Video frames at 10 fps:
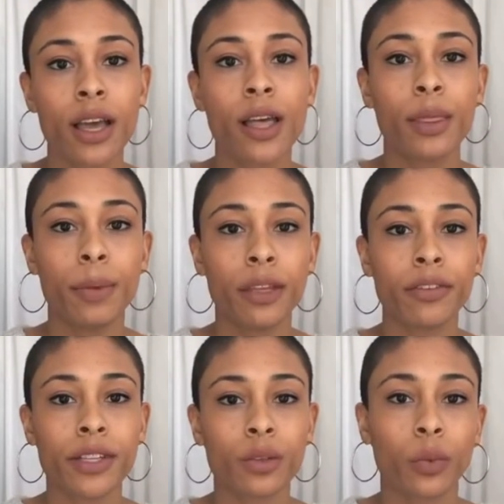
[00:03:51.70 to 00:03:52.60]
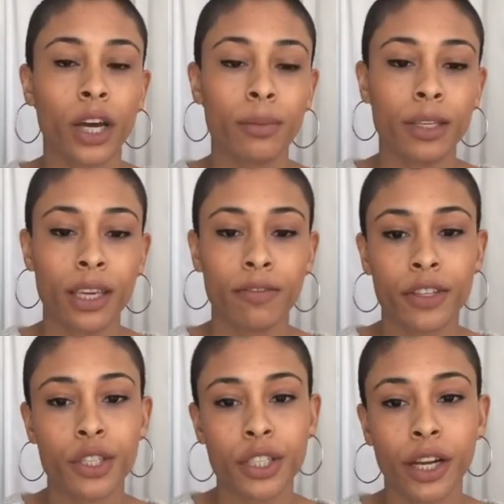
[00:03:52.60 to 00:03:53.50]
and the main reason why I became
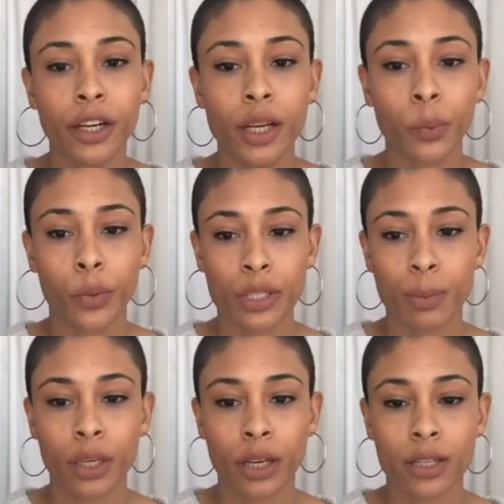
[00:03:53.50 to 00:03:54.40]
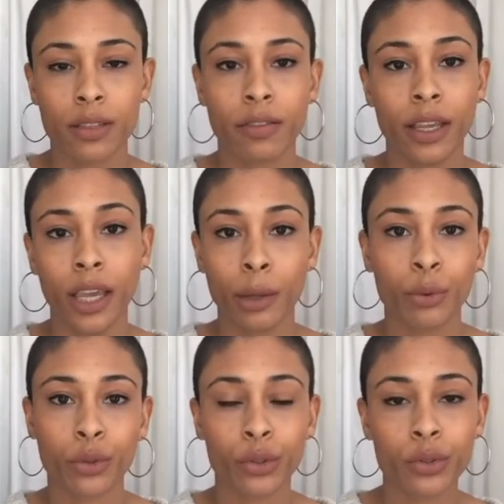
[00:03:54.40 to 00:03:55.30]
vegetarian was because of the
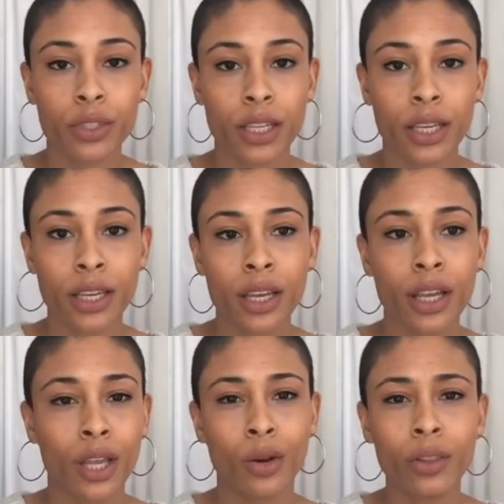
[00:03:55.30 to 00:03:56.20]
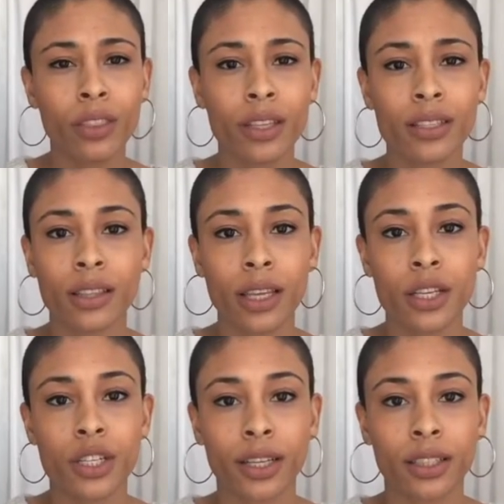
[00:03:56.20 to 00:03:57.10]
animal cruelty and all the things that they
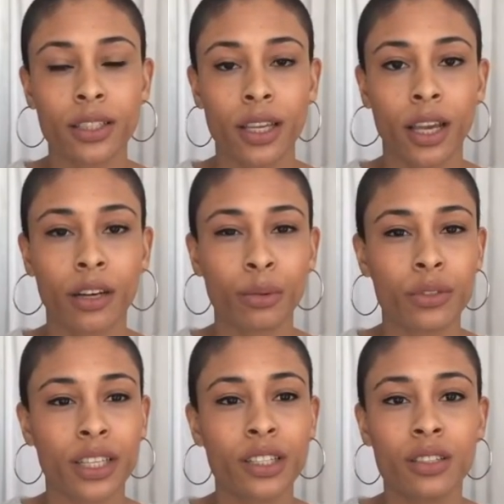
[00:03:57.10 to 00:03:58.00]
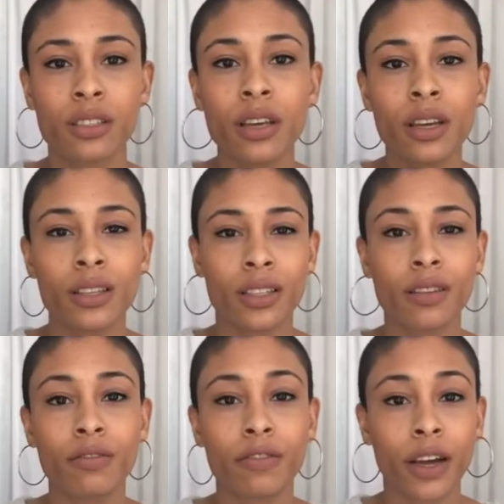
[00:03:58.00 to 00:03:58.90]
inject into animals. I just
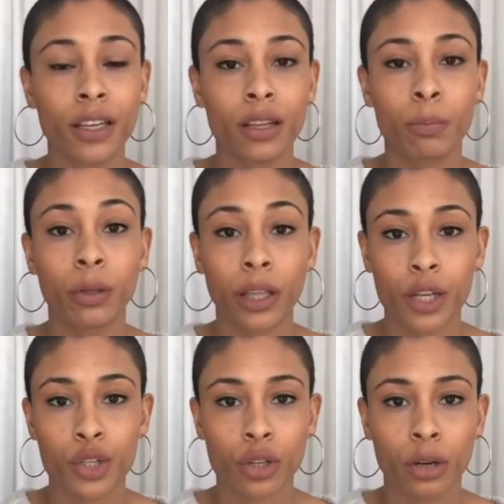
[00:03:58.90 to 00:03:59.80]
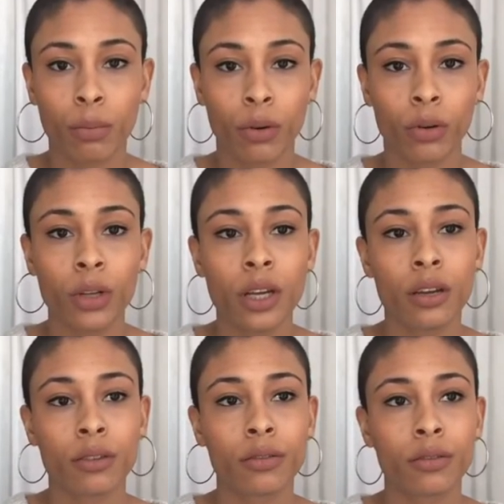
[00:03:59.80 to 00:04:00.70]
didn't find it pleasurable
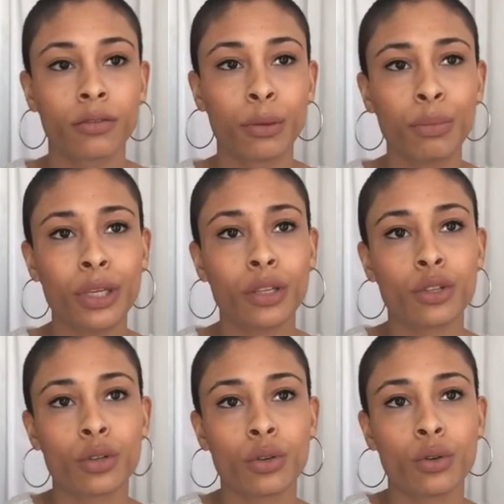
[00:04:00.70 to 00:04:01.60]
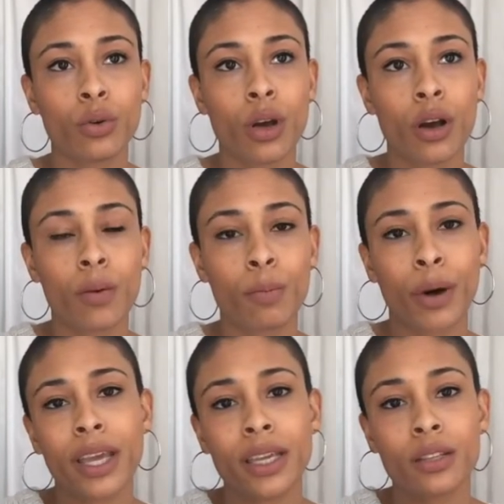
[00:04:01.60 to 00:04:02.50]
for me to
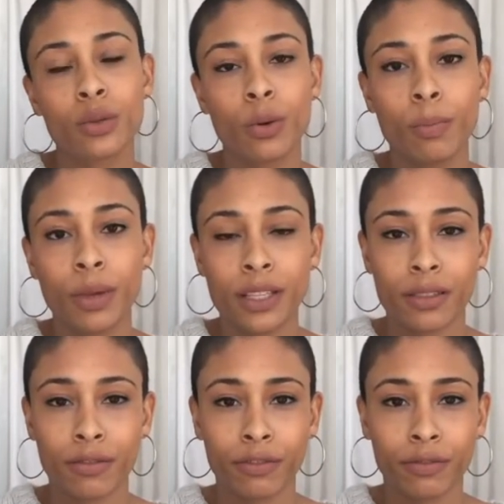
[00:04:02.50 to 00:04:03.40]
bite into a piece of